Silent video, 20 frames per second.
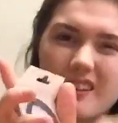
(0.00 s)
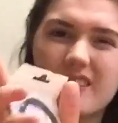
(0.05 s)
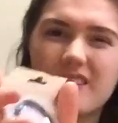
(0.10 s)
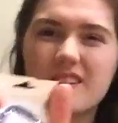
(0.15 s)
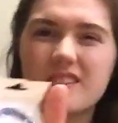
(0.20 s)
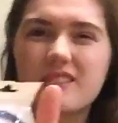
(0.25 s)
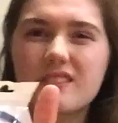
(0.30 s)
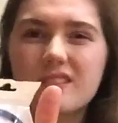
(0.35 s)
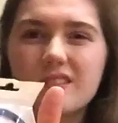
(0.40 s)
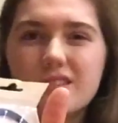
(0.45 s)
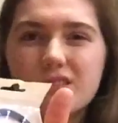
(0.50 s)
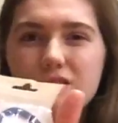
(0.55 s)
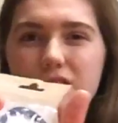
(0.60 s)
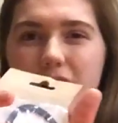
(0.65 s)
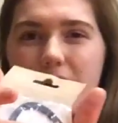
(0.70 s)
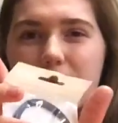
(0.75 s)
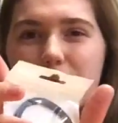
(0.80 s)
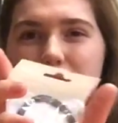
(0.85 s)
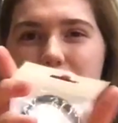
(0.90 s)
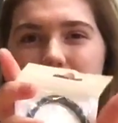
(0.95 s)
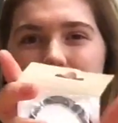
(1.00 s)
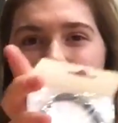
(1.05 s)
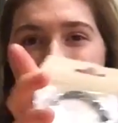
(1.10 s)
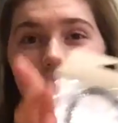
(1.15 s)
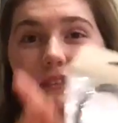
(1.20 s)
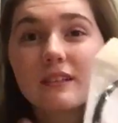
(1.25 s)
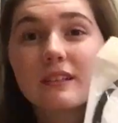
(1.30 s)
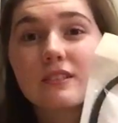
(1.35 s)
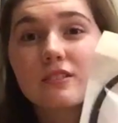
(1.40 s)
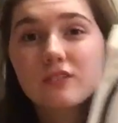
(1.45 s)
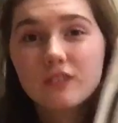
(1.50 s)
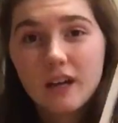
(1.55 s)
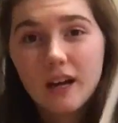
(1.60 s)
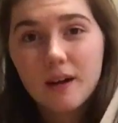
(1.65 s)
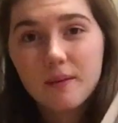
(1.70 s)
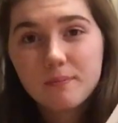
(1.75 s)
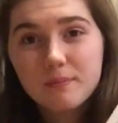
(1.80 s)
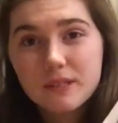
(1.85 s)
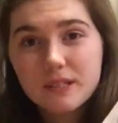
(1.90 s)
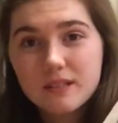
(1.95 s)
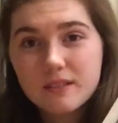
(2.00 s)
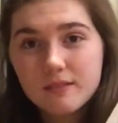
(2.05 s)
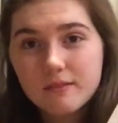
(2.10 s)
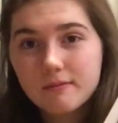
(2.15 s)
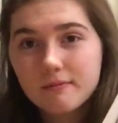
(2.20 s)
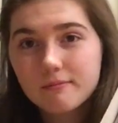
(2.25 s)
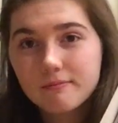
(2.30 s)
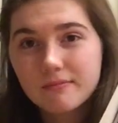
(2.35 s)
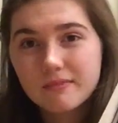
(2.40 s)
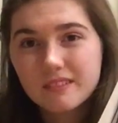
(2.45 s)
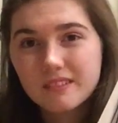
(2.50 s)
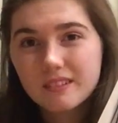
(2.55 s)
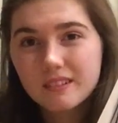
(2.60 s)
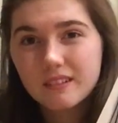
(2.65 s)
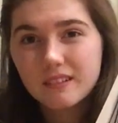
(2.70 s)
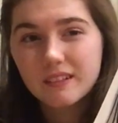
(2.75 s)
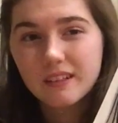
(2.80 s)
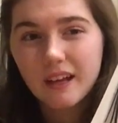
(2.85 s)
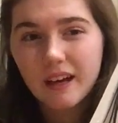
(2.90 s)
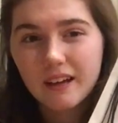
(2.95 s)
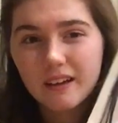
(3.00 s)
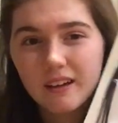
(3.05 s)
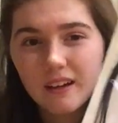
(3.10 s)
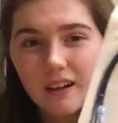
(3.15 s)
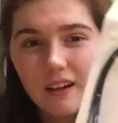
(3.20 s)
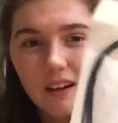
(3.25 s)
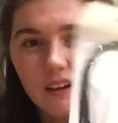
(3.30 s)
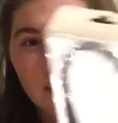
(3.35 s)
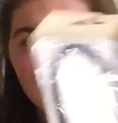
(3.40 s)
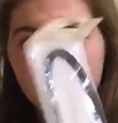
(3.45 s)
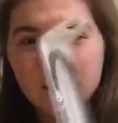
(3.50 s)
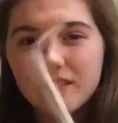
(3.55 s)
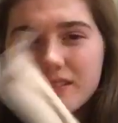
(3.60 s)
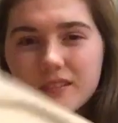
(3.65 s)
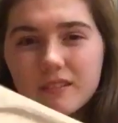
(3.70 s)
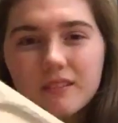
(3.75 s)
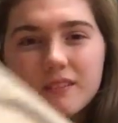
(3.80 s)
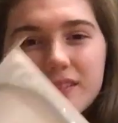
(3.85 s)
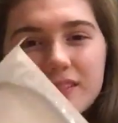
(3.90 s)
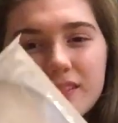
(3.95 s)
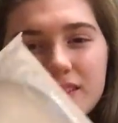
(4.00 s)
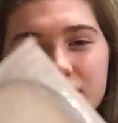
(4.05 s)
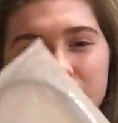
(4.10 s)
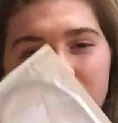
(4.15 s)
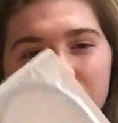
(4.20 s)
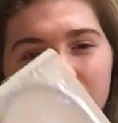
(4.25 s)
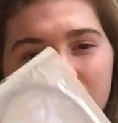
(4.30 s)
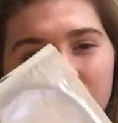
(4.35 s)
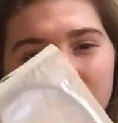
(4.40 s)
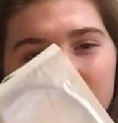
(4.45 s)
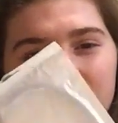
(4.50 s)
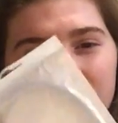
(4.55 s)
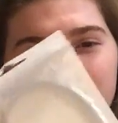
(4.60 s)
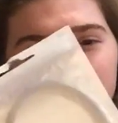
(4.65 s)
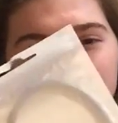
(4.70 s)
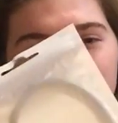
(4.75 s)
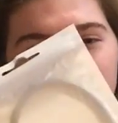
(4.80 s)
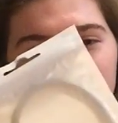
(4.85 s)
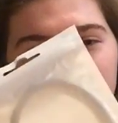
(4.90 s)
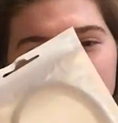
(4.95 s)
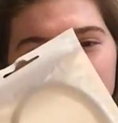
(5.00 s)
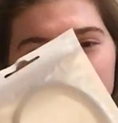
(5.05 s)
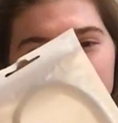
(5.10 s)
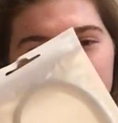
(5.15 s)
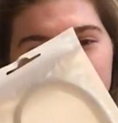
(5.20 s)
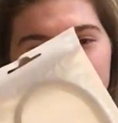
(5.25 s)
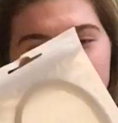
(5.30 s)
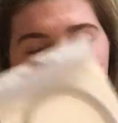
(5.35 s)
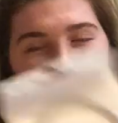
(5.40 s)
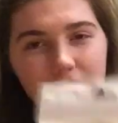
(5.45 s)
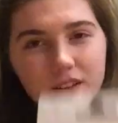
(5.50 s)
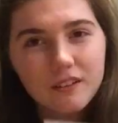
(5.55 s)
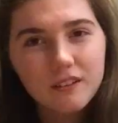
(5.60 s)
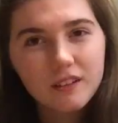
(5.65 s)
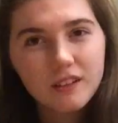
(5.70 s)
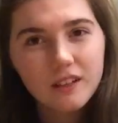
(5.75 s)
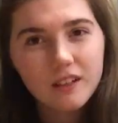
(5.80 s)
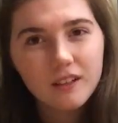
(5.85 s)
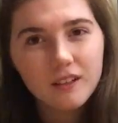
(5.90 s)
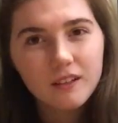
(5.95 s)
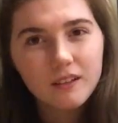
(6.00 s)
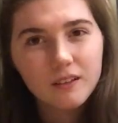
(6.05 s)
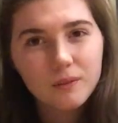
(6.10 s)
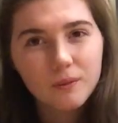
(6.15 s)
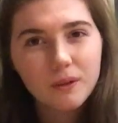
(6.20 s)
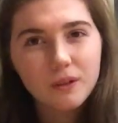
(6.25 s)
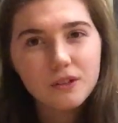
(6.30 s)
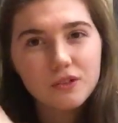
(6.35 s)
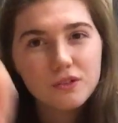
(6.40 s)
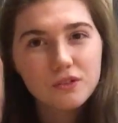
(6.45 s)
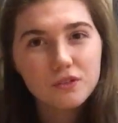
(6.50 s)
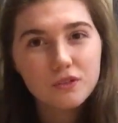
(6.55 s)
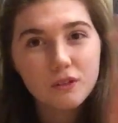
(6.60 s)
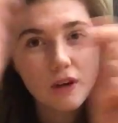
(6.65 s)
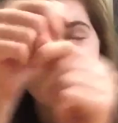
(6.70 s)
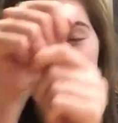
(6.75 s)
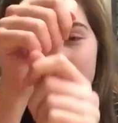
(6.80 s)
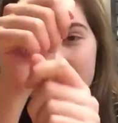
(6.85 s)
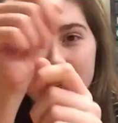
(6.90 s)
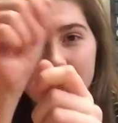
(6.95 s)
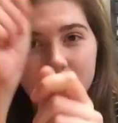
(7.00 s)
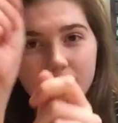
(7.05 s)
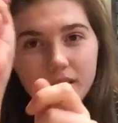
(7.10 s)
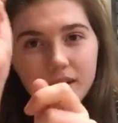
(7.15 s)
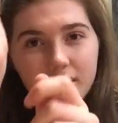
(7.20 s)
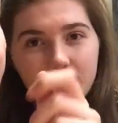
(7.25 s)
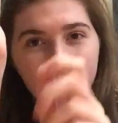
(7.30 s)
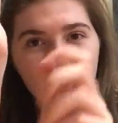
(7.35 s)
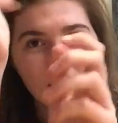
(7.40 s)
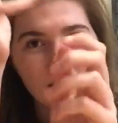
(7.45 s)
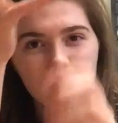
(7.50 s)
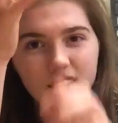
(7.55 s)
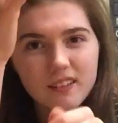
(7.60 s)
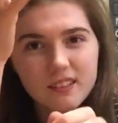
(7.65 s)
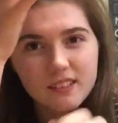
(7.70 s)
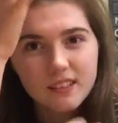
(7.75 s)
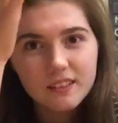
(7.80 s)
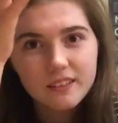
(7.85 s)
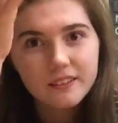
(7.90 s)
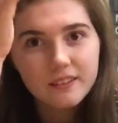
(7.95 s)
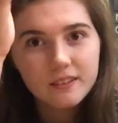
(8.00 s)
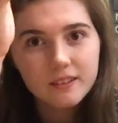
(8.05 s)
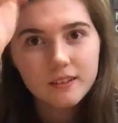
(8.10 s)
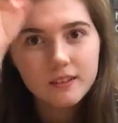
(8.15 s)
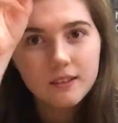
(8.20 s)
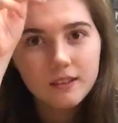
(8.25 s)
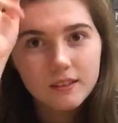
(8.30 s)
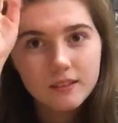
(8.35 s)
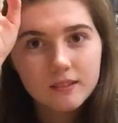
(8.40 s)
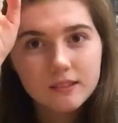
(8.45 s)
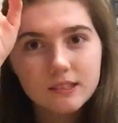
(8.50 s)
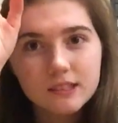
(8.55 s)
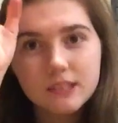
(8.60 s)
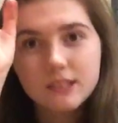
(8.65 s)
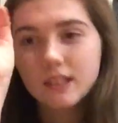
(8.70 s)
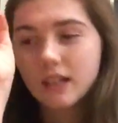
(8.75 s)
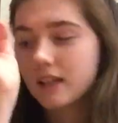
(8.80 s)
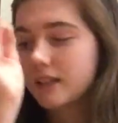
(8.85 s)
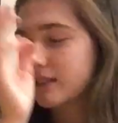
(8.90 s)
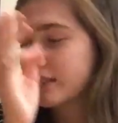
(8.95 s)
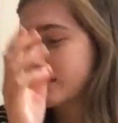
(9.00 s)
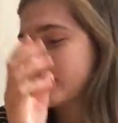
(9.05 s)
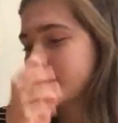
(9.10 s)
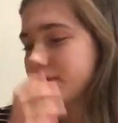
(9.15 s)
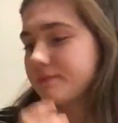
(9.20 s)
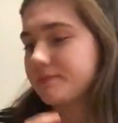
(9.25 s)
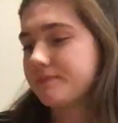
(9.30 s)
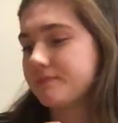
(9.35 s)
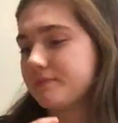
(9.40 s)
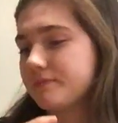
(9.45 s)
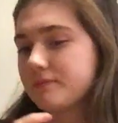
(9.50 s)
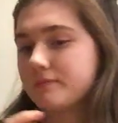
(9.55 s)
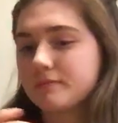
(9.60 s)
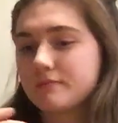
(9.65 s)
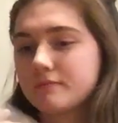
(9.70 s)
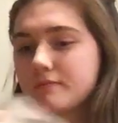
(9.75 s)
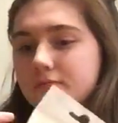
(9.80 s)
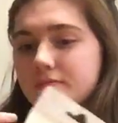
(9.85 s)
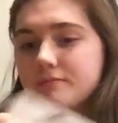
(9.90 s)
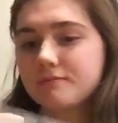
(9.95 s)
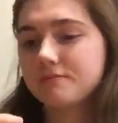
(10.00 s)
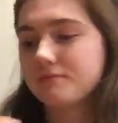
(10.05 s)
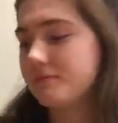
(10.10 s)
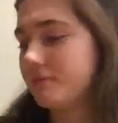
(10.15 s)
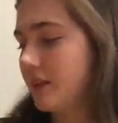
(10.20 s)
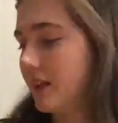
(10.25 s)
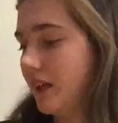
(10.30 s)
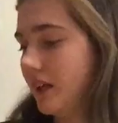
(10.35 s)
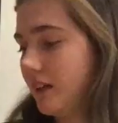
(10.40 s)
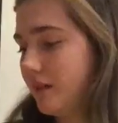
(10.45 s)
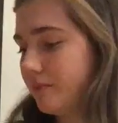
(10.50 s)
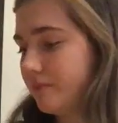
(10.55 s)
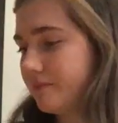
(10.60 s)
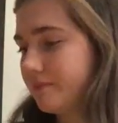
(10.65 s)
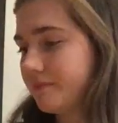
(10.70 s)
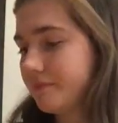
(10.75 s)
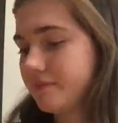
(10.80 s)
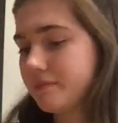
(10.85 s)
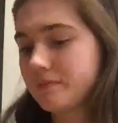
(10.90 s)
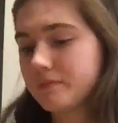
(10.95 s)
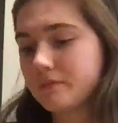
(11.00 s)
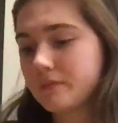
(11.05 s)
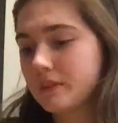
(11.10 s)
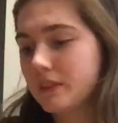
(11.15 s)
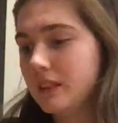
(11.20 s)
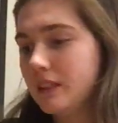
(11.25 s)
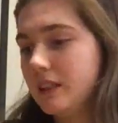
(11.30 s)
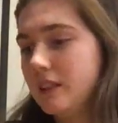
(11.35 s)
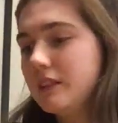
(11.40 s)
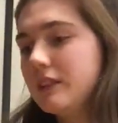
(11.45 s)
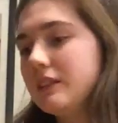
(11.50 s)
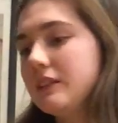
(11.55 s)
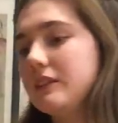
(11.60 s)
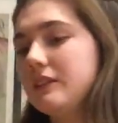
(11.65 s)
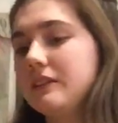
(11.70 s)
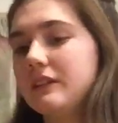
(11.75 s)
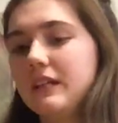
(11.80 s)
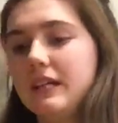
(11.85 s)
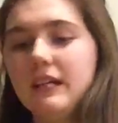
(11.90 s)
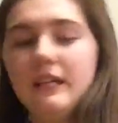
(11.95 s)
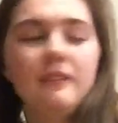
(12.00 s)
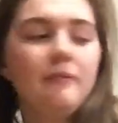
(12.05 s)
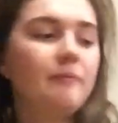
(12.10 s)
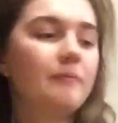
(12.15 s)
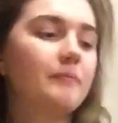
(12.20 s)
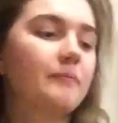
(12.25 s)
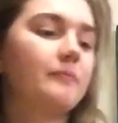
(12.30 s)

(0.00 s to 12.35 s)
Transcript: these straps that are not reusable, I don't think. When you strap it in, it gets like stuck. Yeah. Okay.